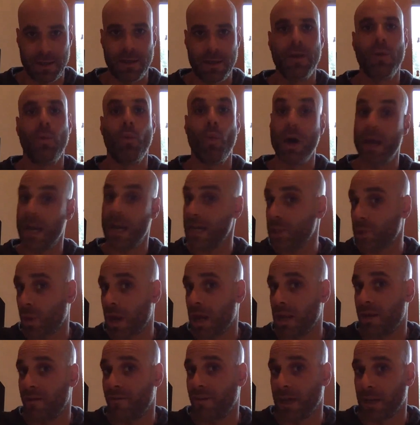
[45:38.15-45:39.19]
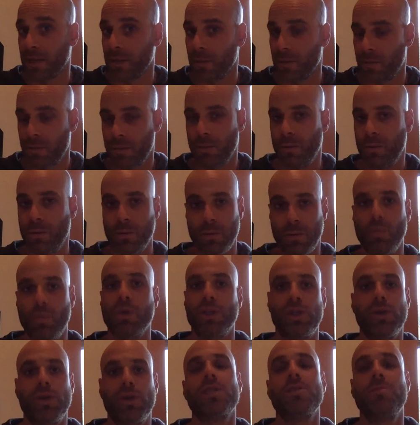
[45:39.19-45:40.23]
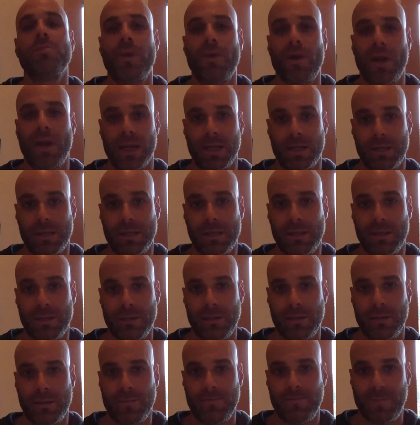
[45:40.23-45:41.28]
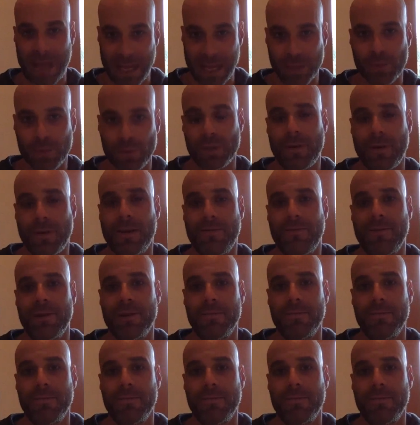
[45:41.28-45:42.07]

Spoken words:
What is relevant? What's your experience? That's what's relevant.